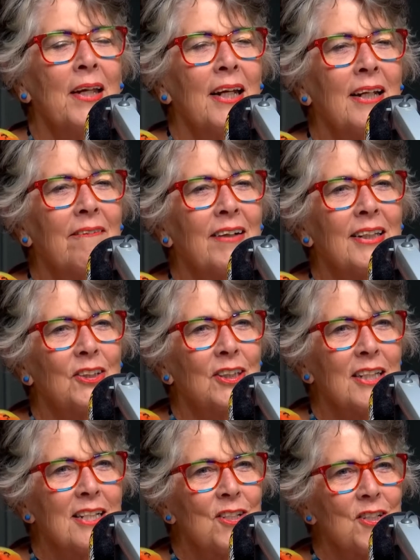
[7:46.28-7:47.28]
Anyway,
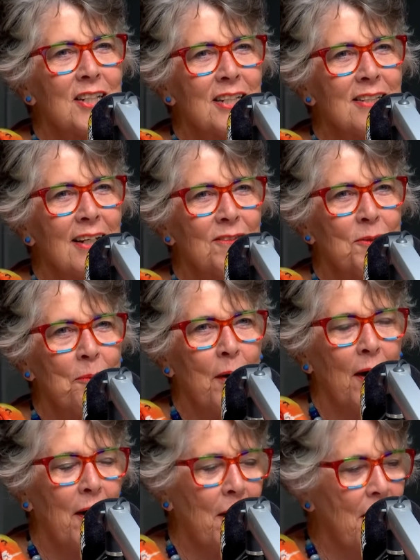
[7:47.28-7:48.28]
she doesn't have
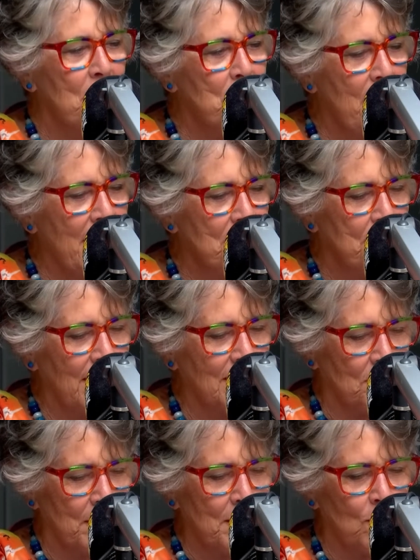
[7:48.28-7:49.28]
to hand
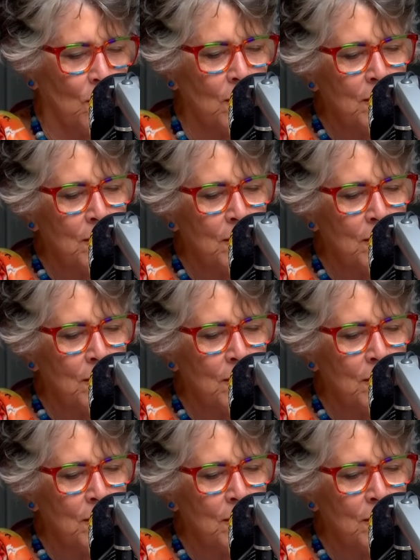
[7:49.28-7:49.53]
paint them anymore.